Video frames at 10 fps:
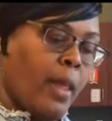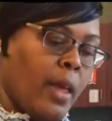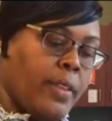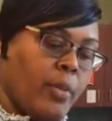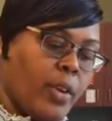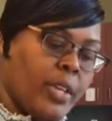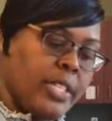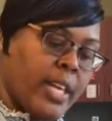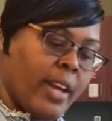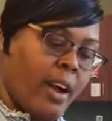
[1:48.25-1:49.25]
And then we're going to
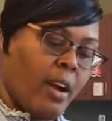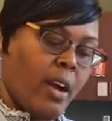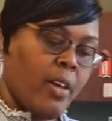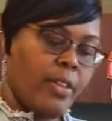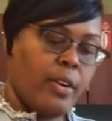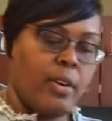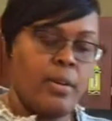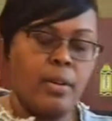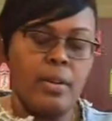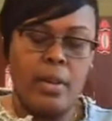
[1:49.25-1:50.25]
take our other.
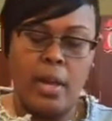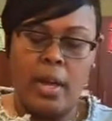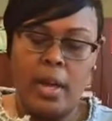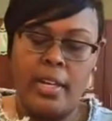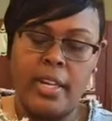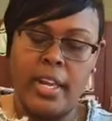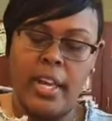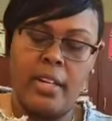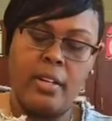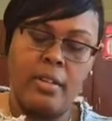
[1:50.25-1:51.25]
And
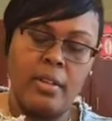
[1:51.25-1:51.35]
again,